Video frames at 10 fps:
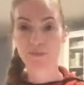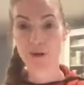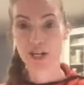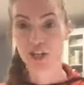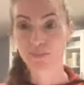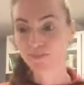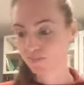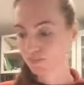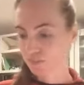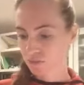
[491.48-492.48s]
pressure.
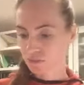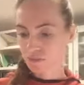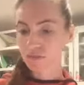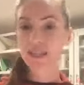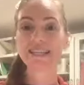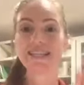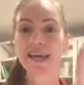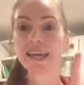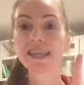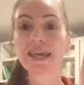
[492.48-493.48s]

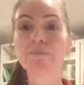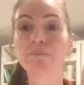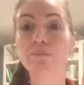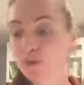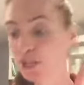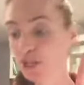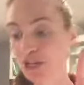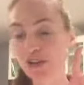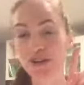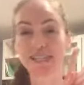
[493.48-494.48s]
Second, they boost
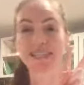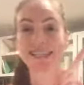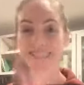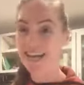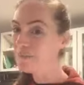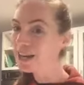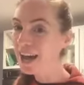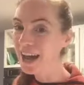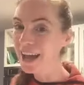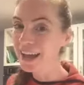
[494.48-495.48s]
your
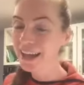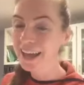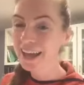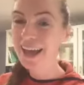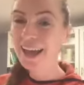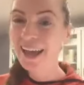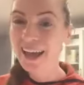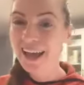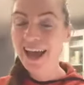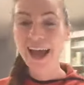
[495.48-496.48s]
stamina.
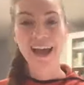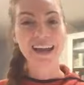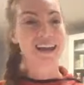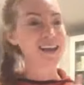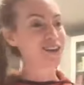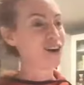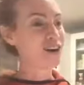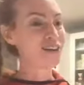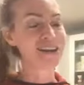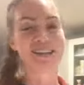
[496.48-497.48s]
And
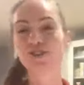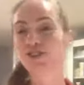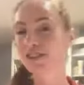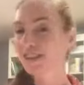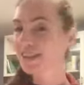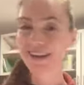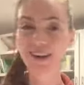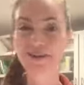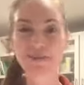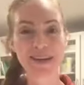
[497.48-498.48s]
y'all, it's just a theory, but